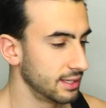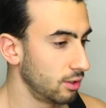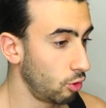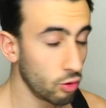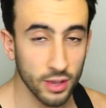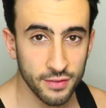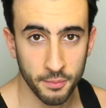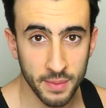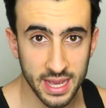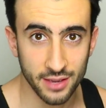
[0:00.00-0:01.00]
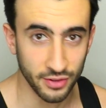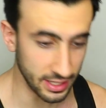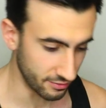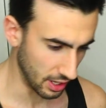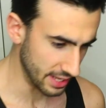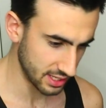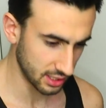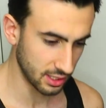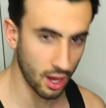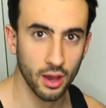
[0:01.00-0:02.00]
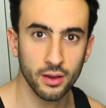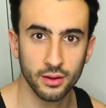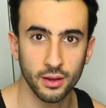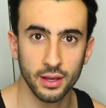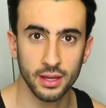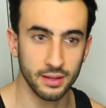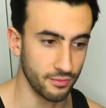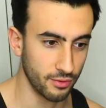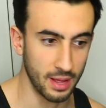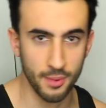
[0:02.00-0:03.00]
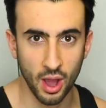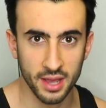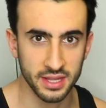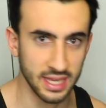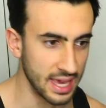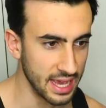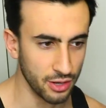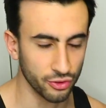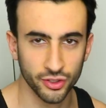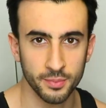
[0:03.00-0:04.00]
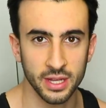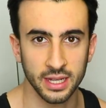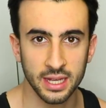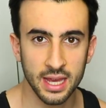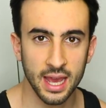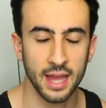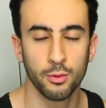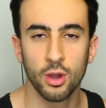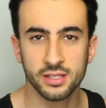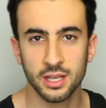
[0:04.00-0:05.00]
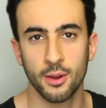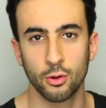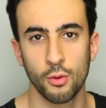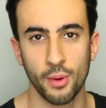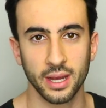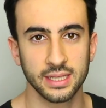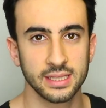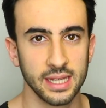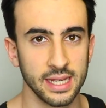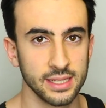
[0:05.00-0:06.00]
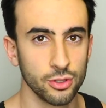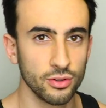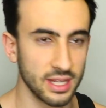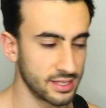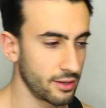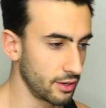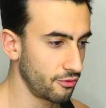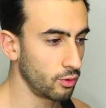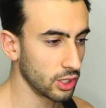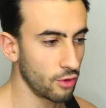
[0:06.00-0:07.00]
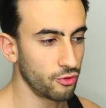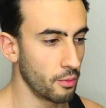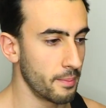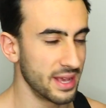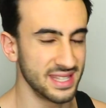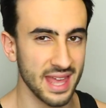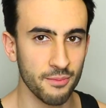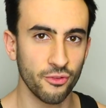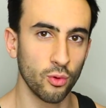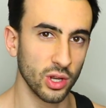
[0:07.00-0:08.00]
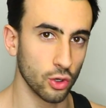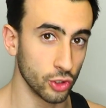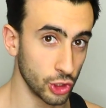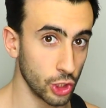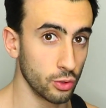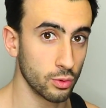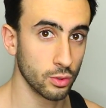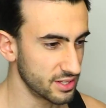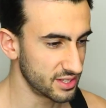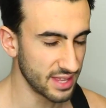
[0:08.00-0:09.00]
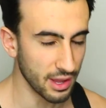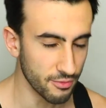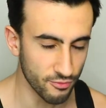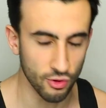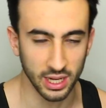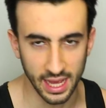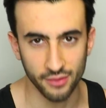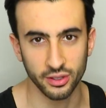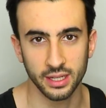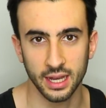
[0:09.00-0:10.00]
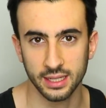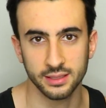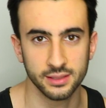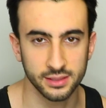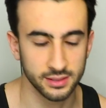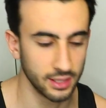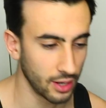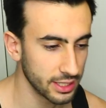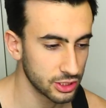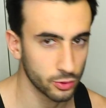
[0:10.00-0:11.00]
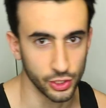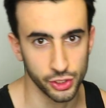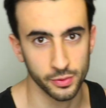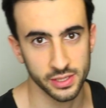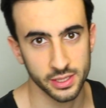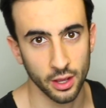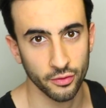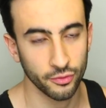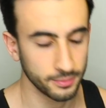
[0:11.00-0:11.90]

or even me if he'd have like cut in, like behind the kid or something. And the worst thing about quad bikes is not necessarily falling off them, but it's them falling on you, because they're really heavy and they'll like squish you and stuff.